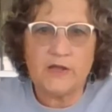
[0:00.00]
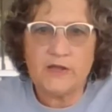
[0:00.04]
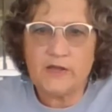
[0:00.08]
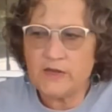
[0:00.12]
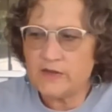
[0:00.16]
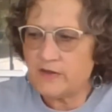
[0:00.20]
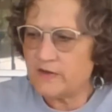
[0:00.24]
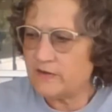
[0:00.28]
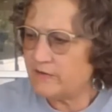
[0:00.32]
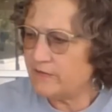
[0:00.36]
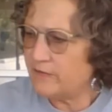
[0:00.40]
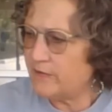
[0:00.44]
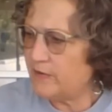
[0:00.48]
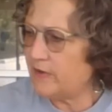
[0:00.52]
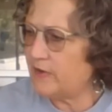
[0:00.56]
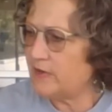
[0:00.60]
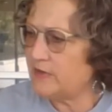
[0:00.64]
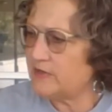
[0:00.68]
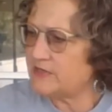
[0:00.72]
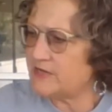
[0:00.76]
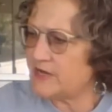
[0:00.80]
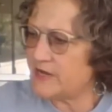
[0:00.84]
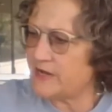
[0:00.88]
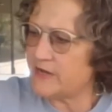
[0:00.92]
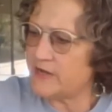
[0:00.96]
have
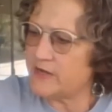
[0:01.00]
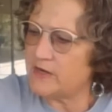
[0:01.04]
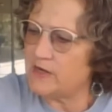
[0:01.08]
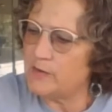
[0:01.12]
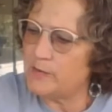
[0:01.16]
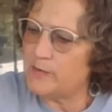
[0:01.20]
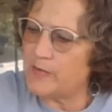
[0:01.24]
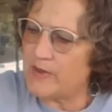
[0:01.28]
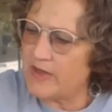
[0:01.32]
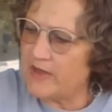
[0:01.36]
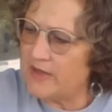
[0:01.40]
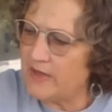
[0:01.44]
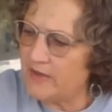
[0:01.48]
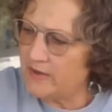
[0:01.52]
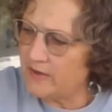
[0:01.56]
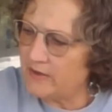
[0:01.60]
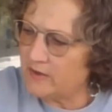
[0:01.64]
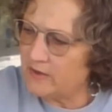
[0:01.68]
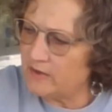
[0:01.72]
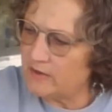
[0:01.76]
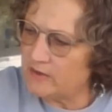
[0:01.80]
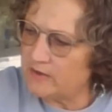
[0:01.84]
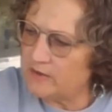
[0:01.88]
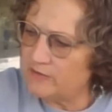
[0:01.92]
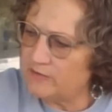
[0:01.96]
taken a
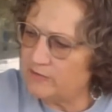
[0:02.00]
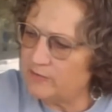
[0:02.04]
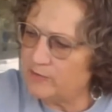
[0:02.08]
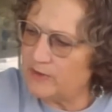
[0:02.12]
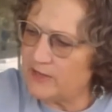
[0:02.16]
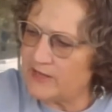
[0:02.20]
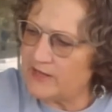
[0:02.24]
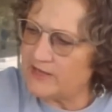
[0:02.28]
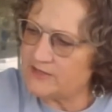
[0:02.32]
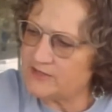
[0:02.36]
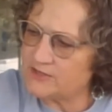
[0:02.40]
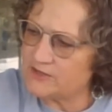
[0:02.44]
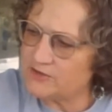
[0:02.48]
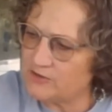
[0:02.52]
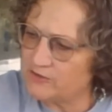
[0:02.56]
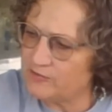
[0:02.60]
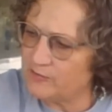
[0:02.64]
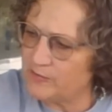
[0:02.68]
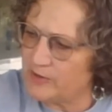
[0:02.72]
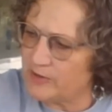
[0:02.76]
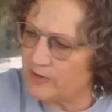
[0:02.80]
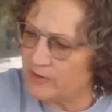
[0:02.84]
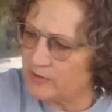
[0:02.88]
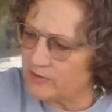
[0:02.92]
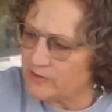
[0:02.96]
bag of plaster
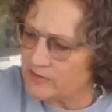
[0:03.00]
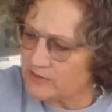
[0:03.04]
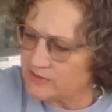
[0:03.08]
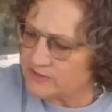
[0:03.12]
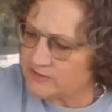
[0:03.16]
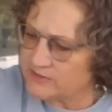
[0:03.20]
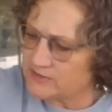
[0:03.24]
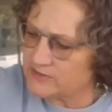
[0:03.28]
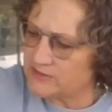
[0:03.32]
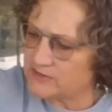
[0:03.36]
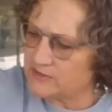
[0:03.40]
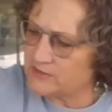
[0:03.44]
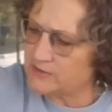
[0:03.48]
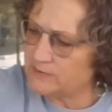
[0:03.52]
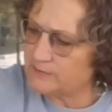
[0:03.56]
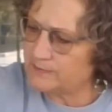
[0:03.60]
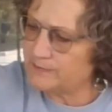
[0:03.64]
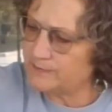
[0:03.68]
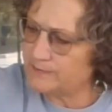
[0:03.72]
of Paris